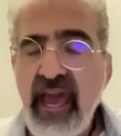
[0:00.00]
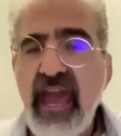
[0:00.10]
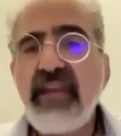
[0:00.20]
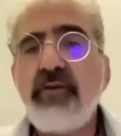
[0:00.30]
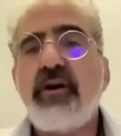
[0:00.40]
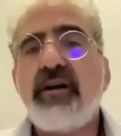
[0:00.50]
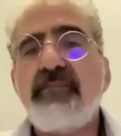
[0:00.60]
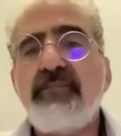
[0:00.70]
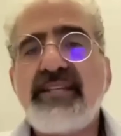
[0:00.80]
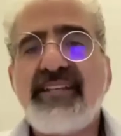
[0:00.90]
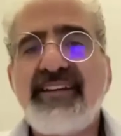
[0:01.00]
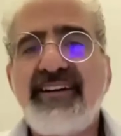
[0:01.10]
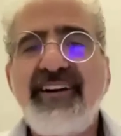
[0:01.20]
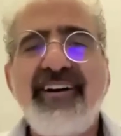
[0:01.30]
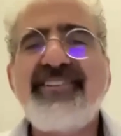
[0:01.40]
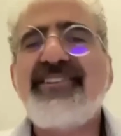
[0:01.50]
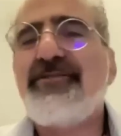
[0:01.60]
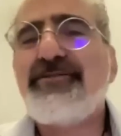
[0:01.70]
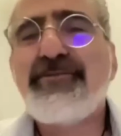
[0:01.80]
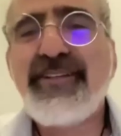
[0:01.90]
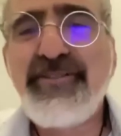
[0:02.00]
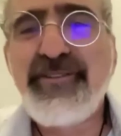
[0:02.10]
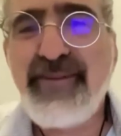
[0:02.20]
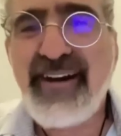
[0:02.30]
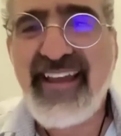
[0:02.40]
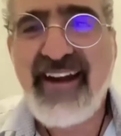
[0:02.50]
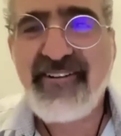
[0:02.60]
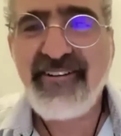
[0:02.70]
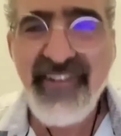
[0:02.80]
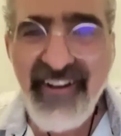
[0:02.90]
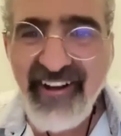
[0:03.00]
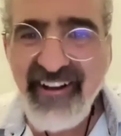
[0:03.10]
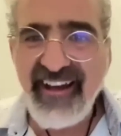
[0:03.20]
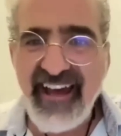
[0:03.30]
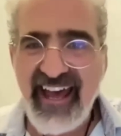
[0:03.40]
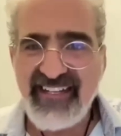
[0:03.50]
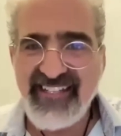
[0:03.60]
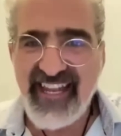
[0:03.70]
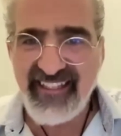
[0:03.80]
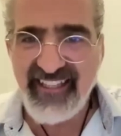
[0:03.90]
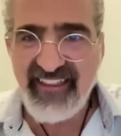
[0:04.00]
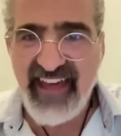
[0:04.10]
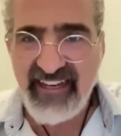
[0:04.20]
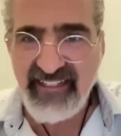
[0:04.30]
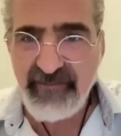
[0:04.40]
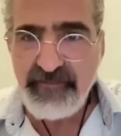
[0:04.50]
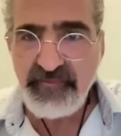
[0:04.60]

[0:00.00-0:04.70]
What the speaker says: anyone can basically go, oh, you know what's really cool about Carol? And say it like that.